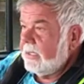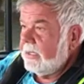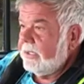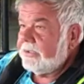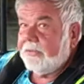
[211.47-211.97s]

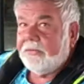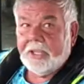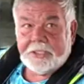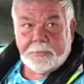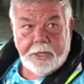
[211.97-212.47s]
It's a
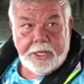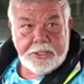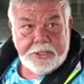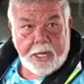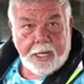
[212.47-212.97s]
fixed
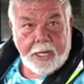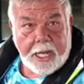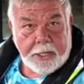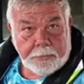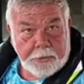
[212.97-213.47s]
bridge, not a
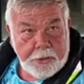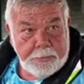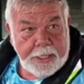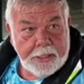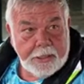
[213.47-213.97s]
lot of room
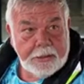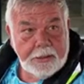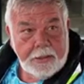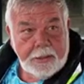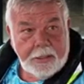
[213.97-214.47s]
here
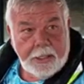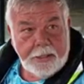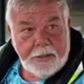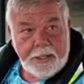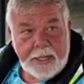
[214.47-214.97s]

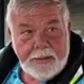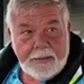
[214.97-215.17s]
underneath.